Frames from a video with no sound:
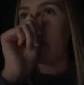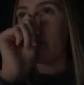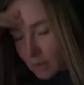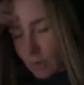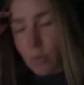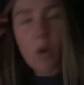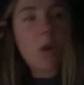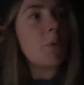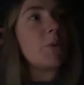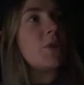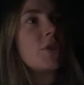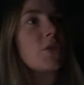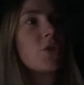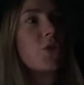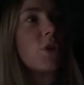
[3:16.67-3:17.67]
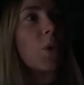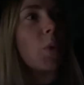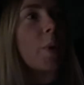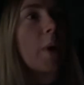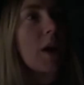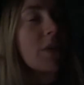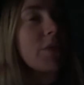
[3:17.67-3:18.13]
The word when you're too
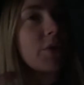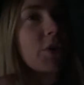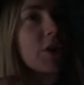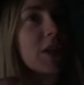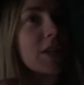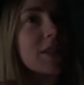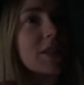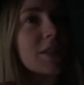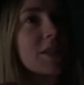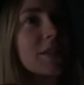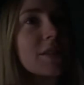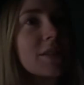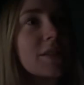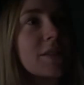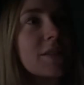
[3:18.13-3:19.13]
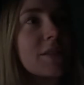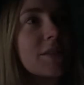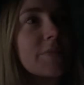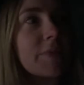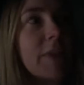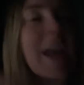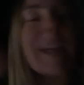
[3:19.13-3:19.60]
aware of your own existence.
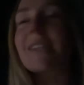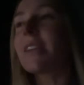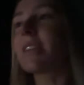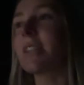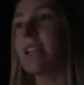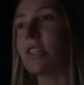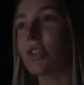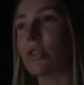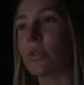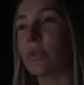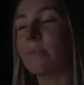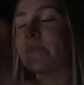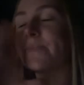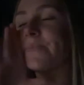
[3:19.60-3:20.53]
Existential.